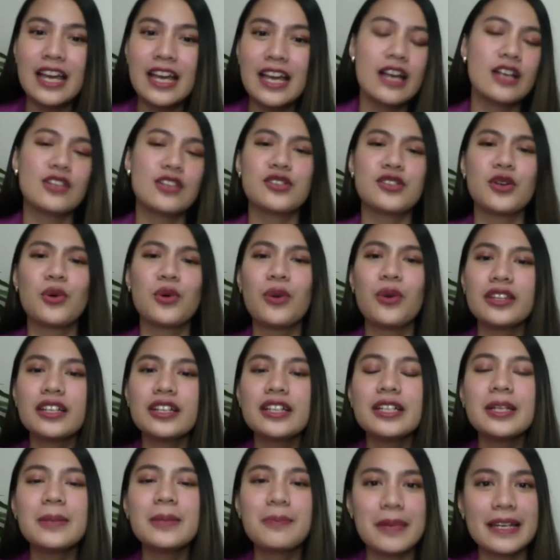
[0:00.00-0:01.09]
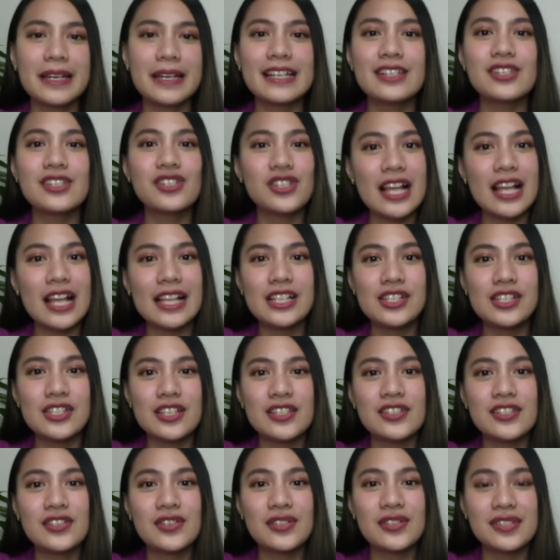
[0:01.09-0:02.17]
So what are the biggest challenges
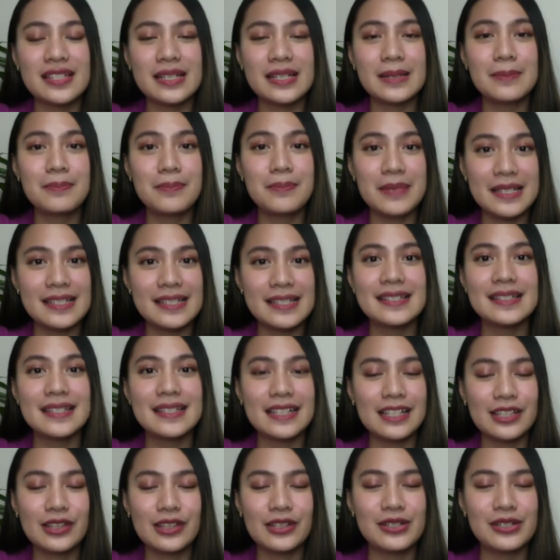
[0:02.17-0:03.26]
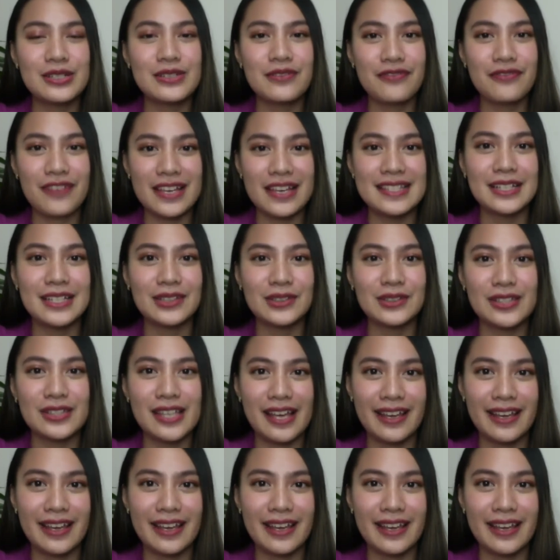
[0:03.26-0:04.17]
you see business leaders facing today?